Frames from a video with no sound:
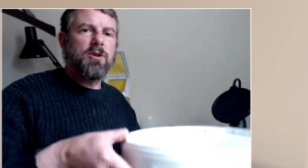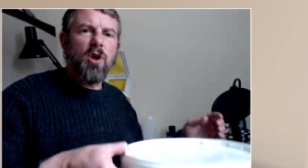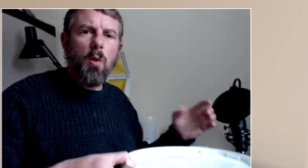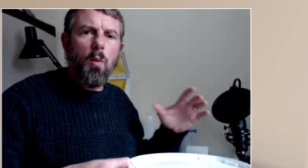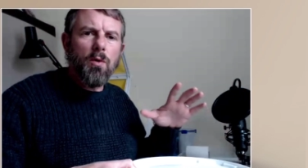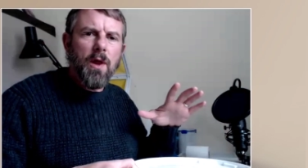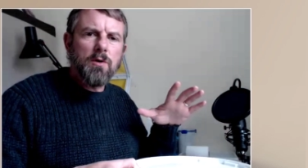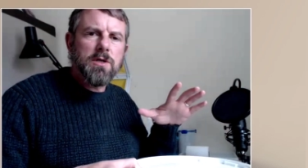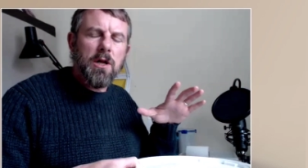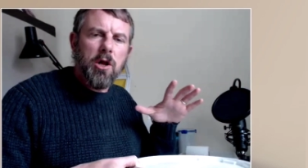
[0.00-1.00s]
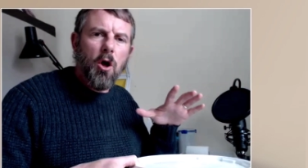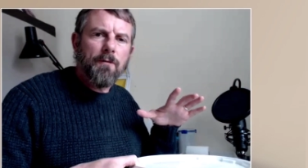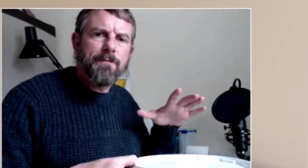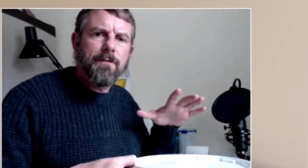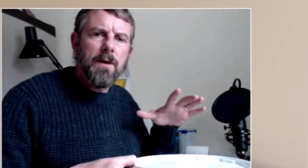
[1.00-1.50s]
And you don't want those
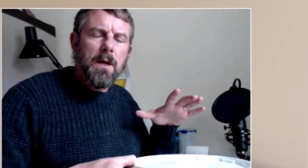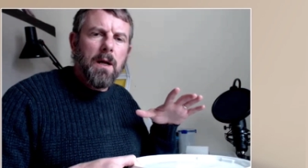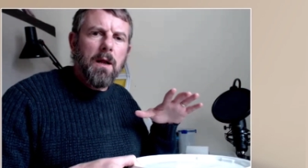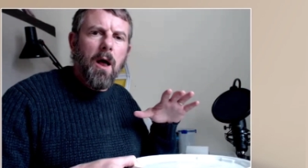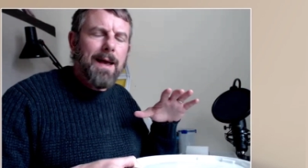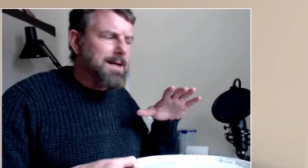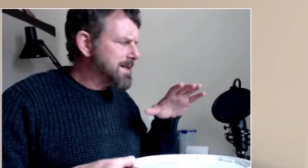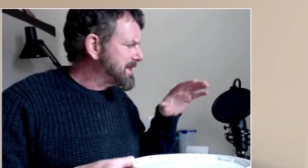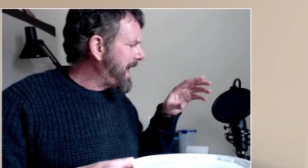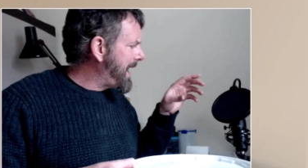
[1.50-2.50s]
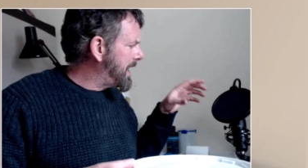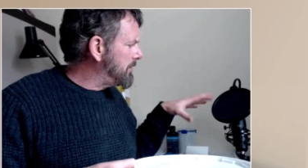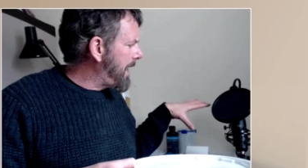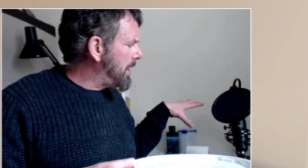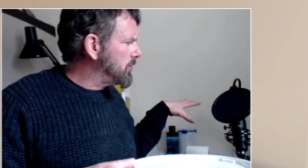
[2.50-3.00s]
cloth like
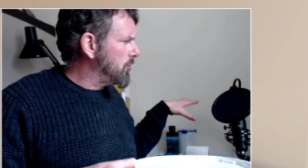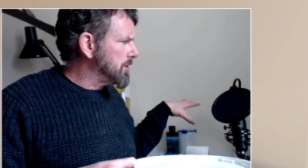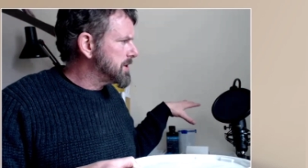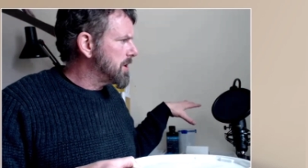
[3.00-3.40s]
staying around on the